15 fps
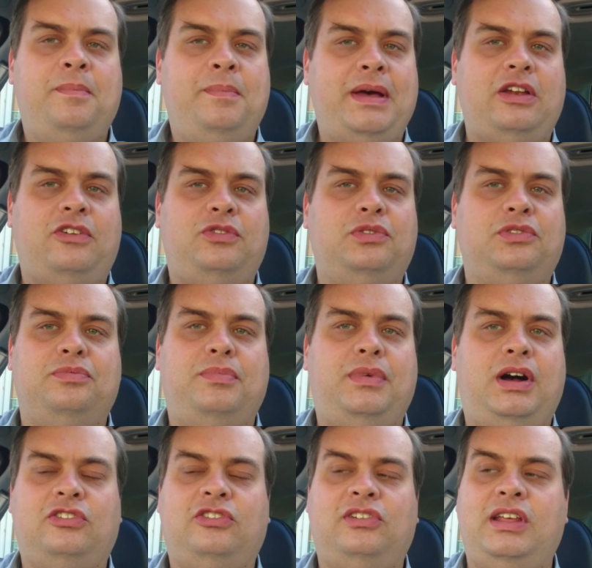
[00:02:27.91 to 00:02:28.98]
Petrol's
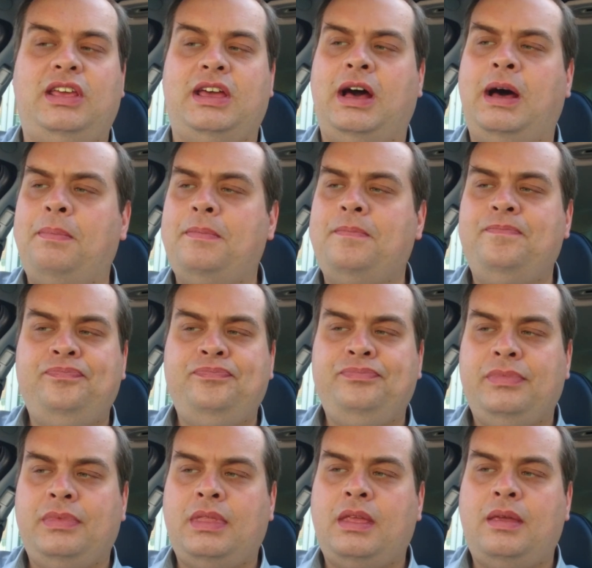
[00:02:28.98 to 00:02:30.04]
marginally up
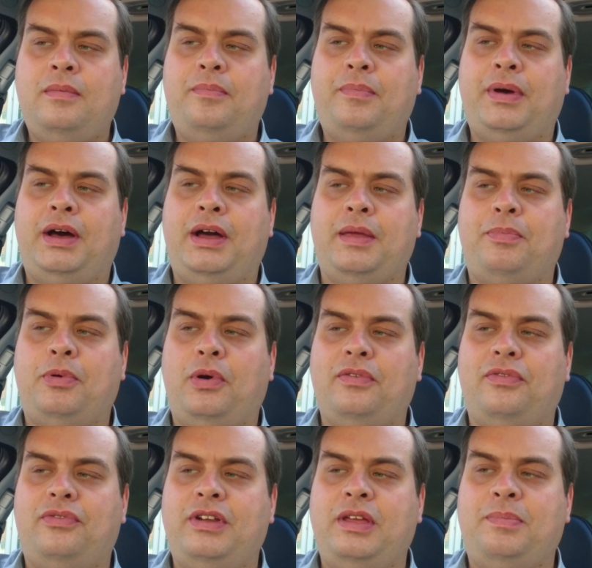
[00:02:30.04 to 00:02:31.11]
by
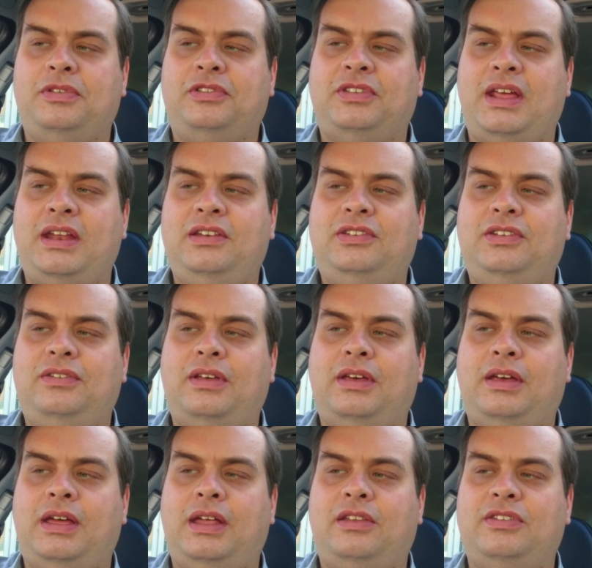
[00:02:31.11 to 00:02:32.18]
0.3%.
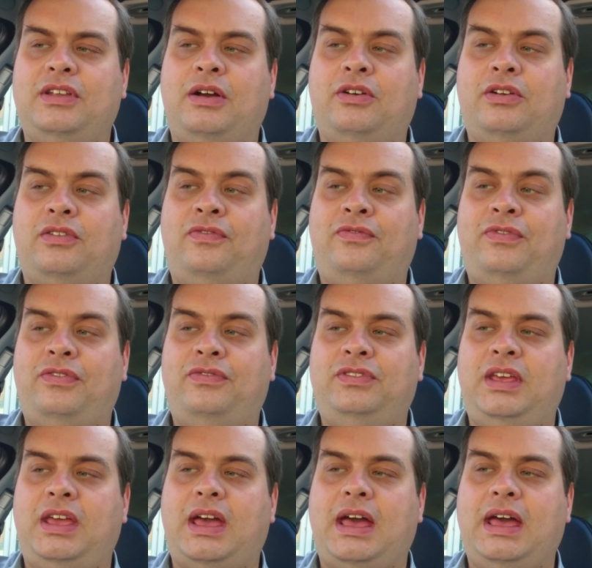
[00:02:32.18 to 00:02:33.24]
It's now got a
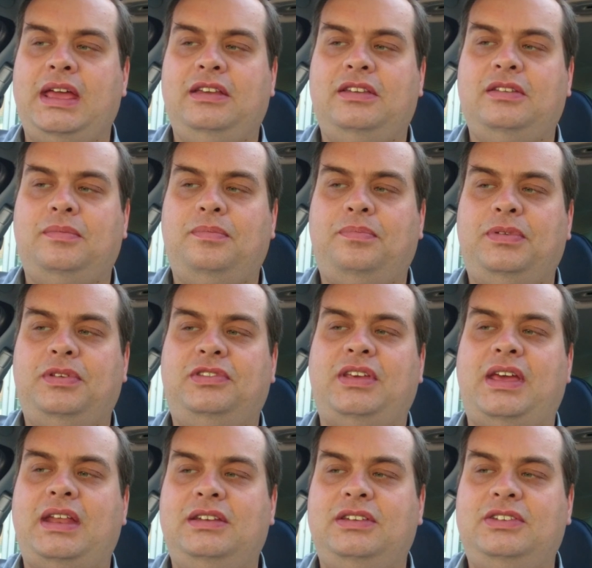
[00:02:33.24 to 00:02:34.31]

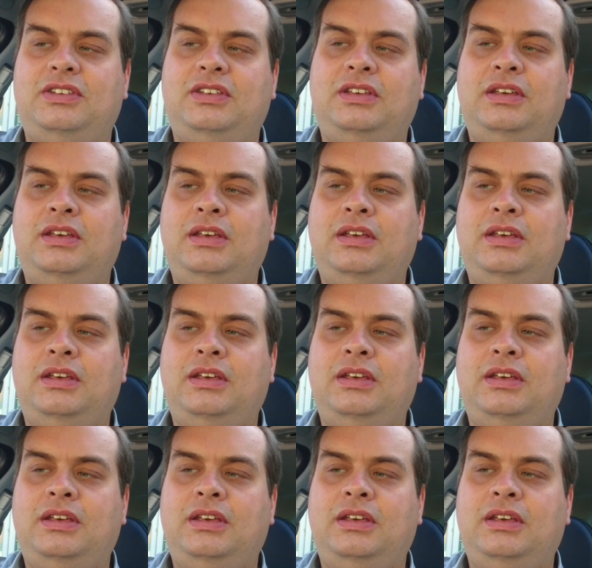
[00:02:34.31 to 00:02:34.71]
58%